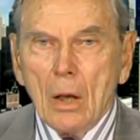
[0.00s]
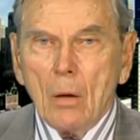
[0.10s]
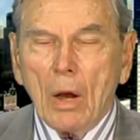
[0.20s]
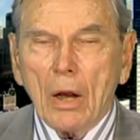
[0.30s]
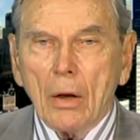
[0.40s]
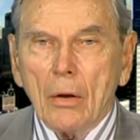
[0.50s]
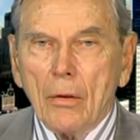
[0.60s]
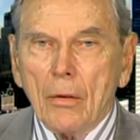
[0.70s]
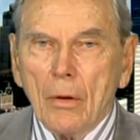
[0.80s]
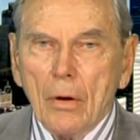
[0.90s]
Well,
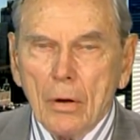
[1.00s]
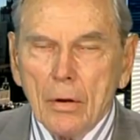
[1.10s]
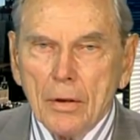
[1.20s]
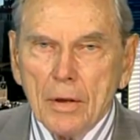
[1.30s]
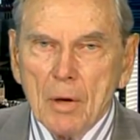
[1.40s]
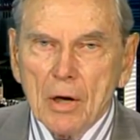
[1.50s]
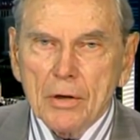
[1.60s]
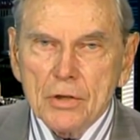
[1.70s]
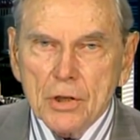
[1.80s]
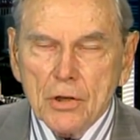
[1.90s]
the
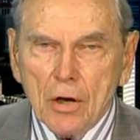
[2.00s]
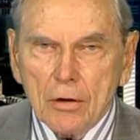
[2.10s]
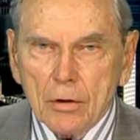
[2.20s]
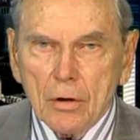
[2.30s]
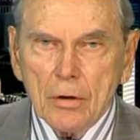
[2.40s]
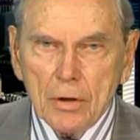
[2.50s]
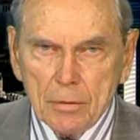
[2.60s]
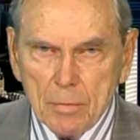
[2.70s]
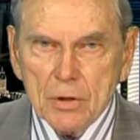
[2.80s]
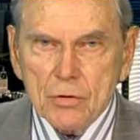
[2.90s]
Americans are not, uh, the
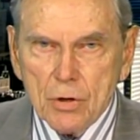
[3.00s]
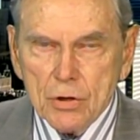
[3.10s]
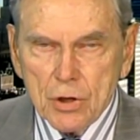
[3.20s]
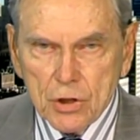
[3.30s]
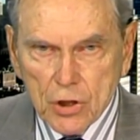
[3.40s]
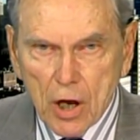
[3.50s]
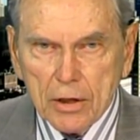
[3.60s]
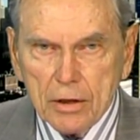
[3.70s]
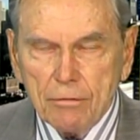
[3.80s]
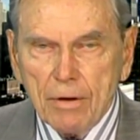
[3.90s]
administration is not
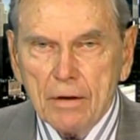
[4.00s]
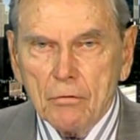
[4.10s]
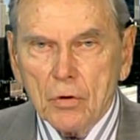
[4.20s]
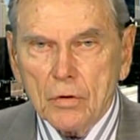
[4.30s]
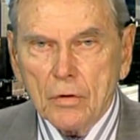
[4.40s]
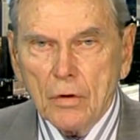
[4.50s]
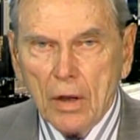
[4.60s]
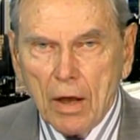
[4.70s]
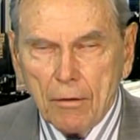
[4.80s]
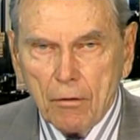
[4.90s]
in favor,
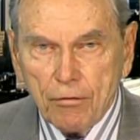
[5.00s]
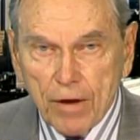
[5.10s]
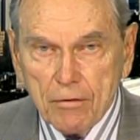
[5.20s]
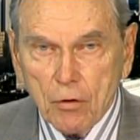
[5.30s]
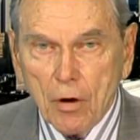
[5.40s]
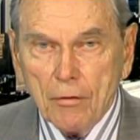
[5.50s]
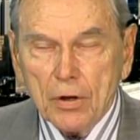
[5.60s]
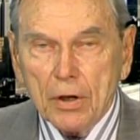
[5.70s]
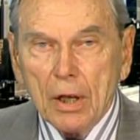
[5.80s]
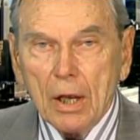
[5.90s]
uh, favor of
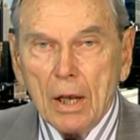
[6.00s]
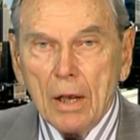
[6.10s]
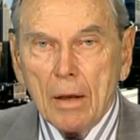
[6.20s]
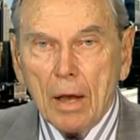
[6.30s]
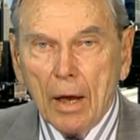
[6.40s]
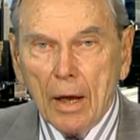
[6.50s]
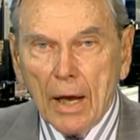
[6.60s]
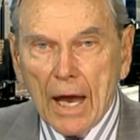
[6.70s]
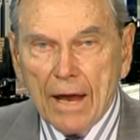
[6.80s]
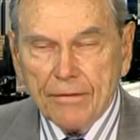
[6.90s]
it uh,
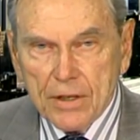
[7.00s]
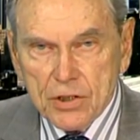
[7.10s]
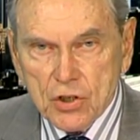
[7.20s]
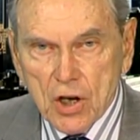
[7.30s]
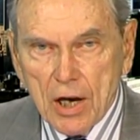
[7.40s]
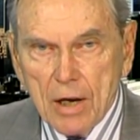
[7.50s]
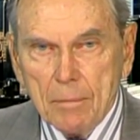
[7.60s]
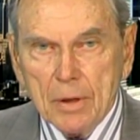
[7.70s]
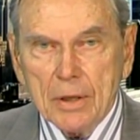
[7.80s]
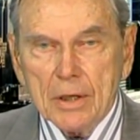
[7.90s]
at this time
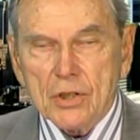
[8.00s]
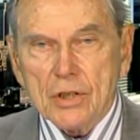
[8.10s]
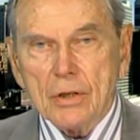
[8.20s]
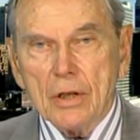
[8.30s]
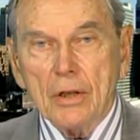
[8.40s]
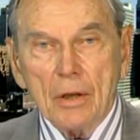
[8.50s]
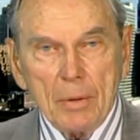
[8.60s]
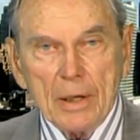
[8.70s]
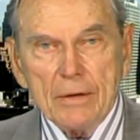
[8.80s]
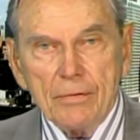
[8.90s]
in, this, in the
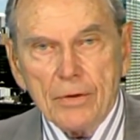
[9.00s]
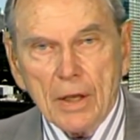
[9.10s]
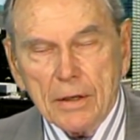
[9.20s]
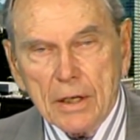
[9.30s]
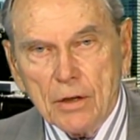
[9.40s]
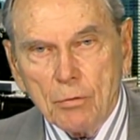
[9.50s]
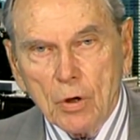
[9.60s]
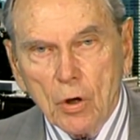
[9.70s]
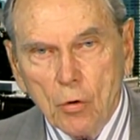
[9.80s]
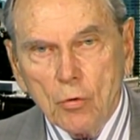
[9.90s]
belief that it
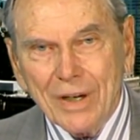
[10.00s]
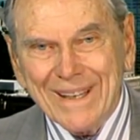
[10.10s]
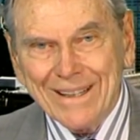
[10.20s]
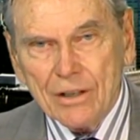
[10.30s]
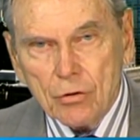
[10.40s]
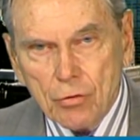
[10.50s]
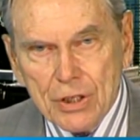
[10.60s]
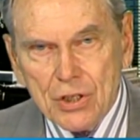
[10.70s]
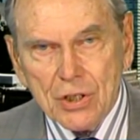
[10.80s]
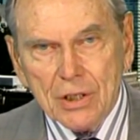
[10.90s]
will only
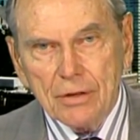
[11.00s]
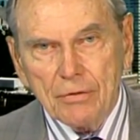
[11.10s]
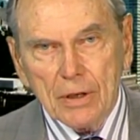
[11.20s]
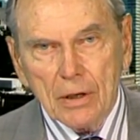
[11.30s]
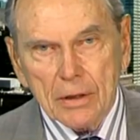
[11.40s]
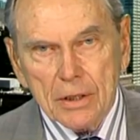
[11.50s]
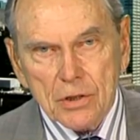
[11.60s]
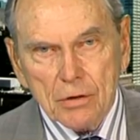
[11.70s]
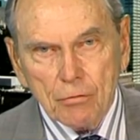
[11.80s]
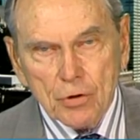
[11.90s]
increase the difficulties
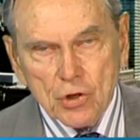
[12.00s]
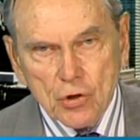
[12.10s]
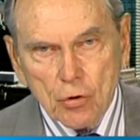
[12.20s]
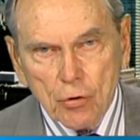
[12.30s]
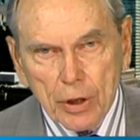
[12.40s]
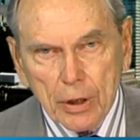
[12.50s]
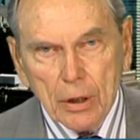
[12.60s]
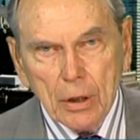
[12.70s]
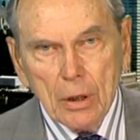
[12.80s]
of restoring